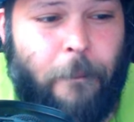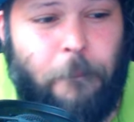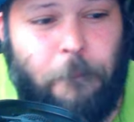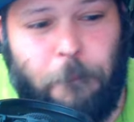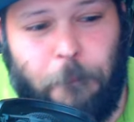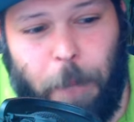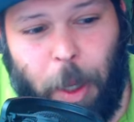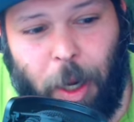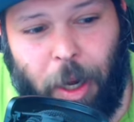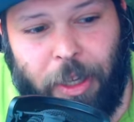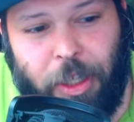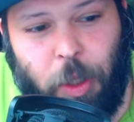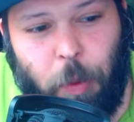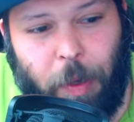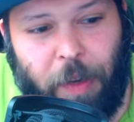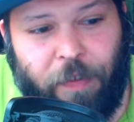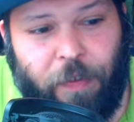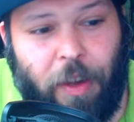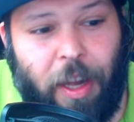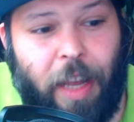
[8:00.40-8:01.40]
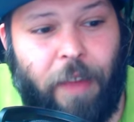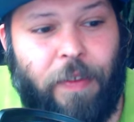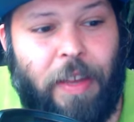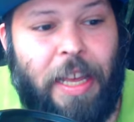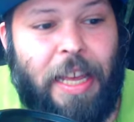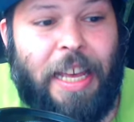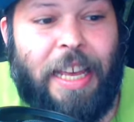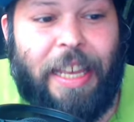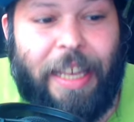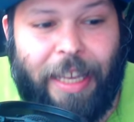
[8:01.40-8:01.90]
pawn to e5.
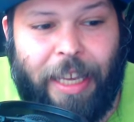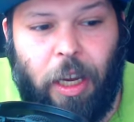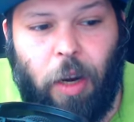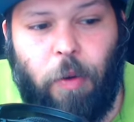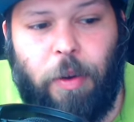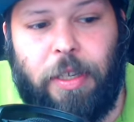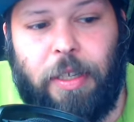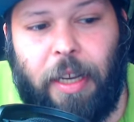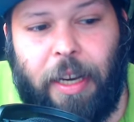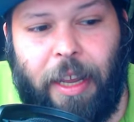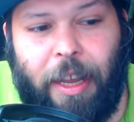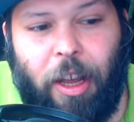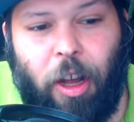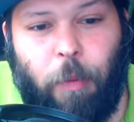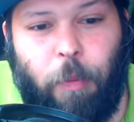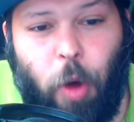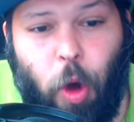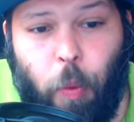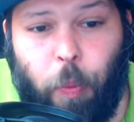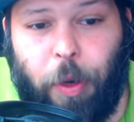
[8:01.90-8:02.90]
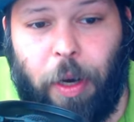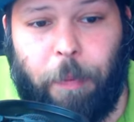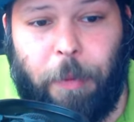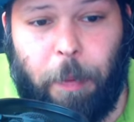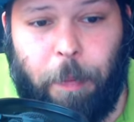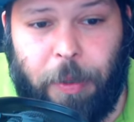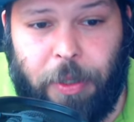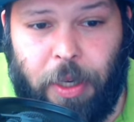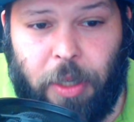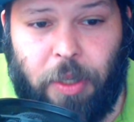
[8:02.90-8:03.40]
Here he's going to help open up the
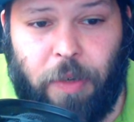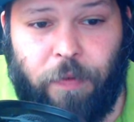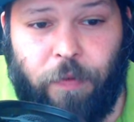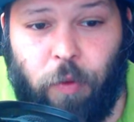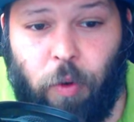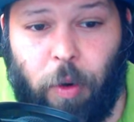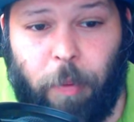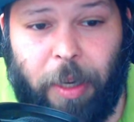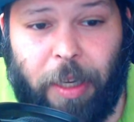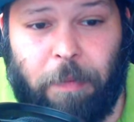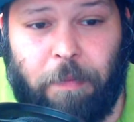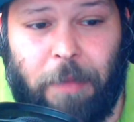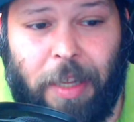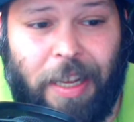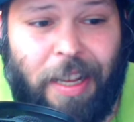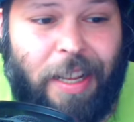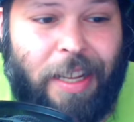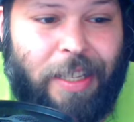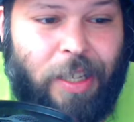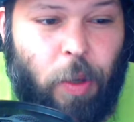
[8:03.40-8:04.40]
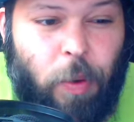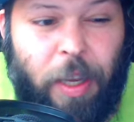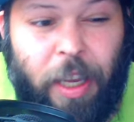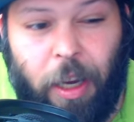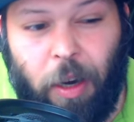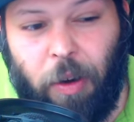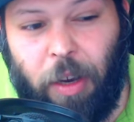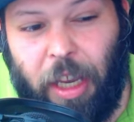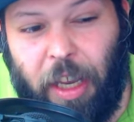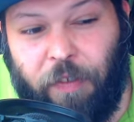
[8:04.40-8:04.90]
position for me. So
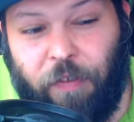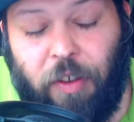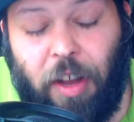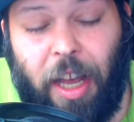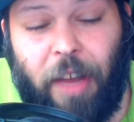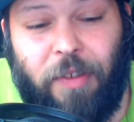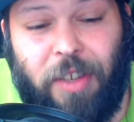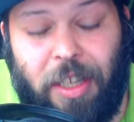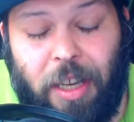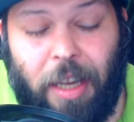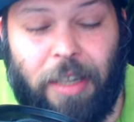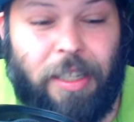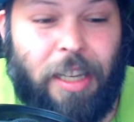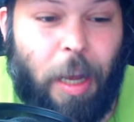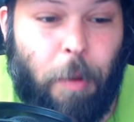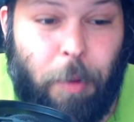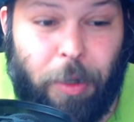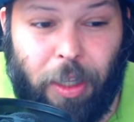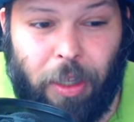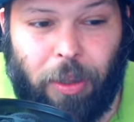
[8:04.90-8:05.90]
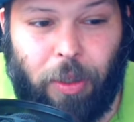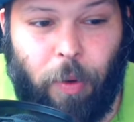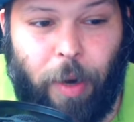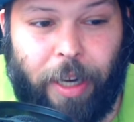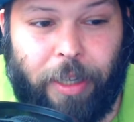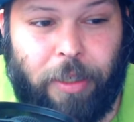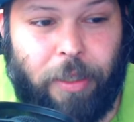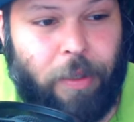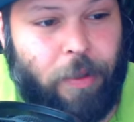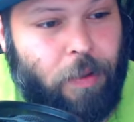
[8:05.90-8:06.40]
here e5 does come with a
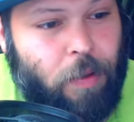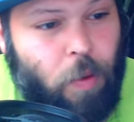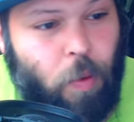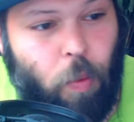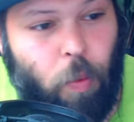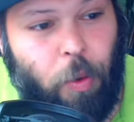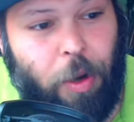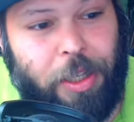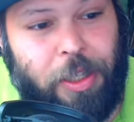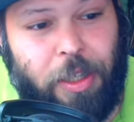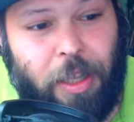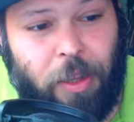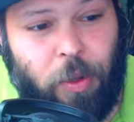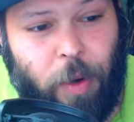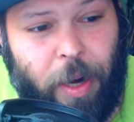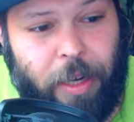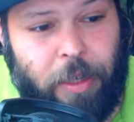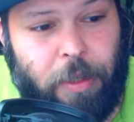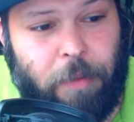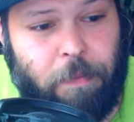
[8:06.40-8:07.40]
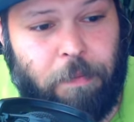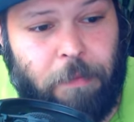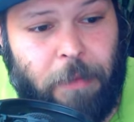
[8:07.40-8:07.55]
threat. What's the threat?